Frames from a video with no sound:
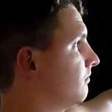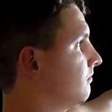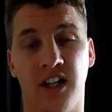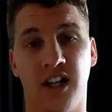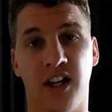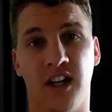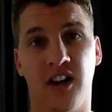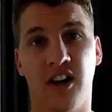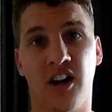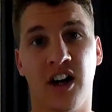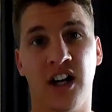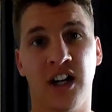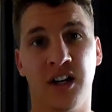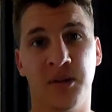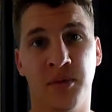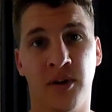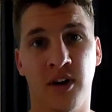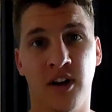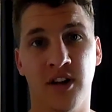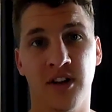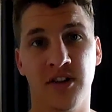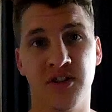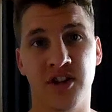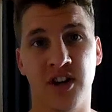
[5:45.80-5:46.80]
So I
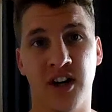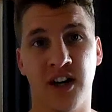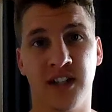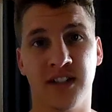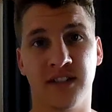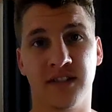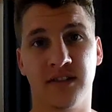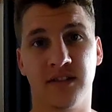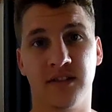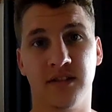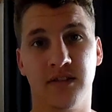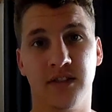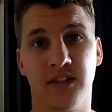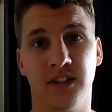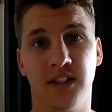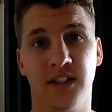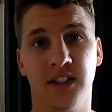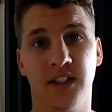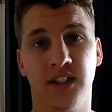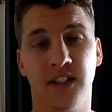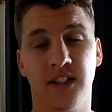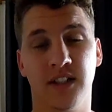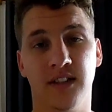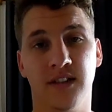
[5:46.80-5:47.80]
apologize
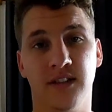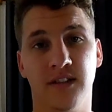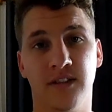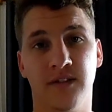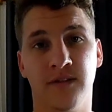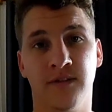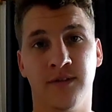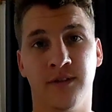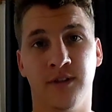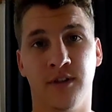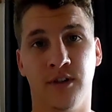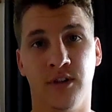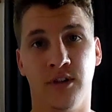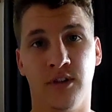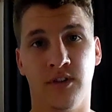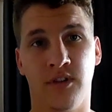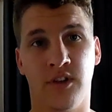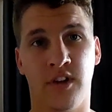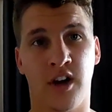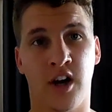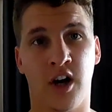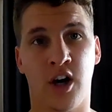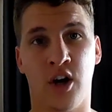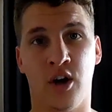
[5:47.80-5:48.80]
for
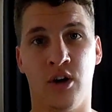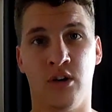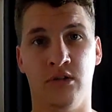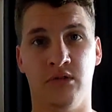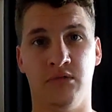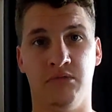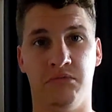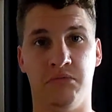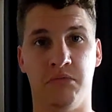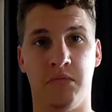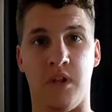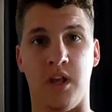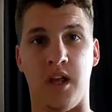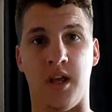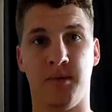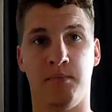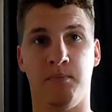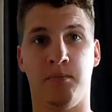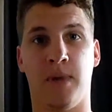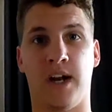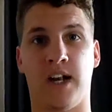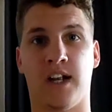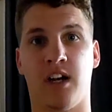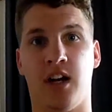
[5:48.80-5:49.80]
the whole
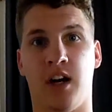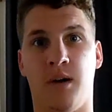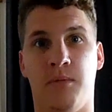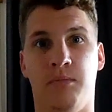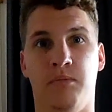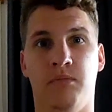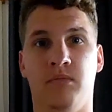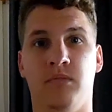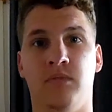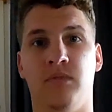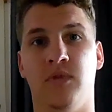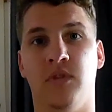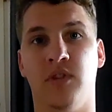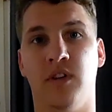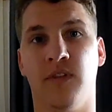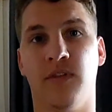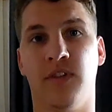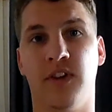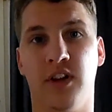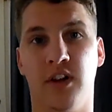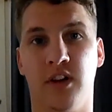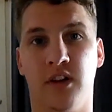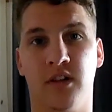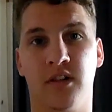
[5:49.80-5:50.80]
muck up of
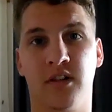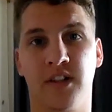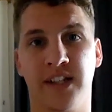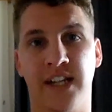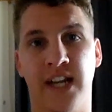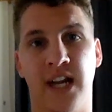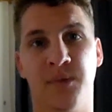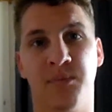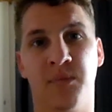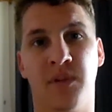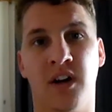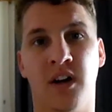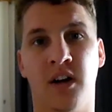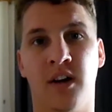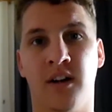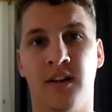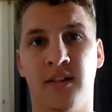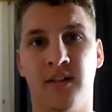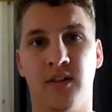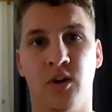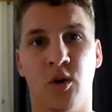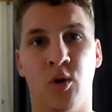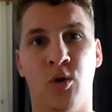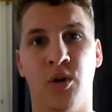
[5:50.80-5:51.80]
the camera,
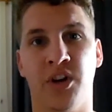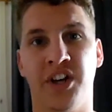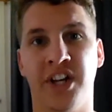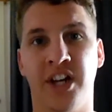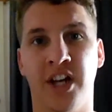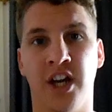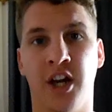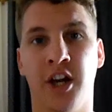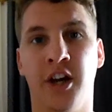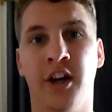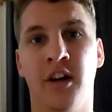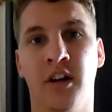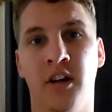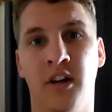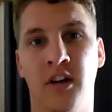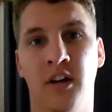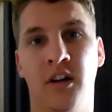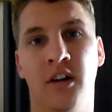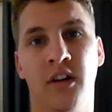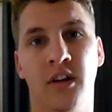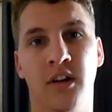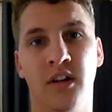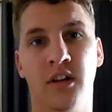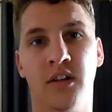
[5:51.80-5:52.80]
audio,
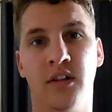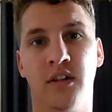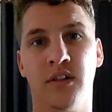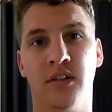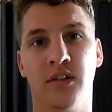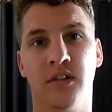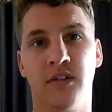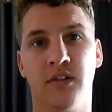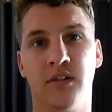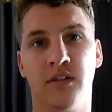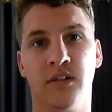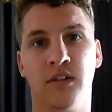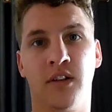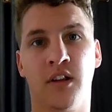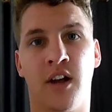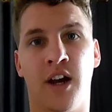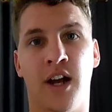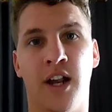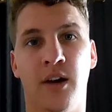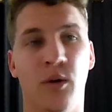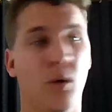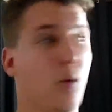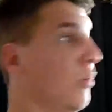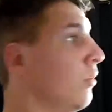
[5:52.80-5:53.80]

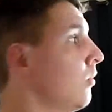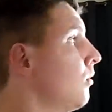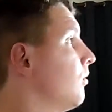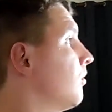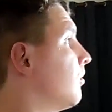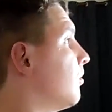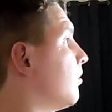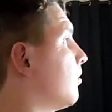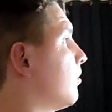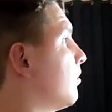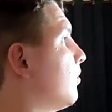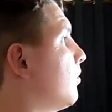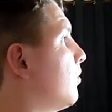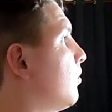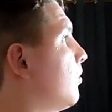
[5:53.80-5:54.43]
light. Ooh.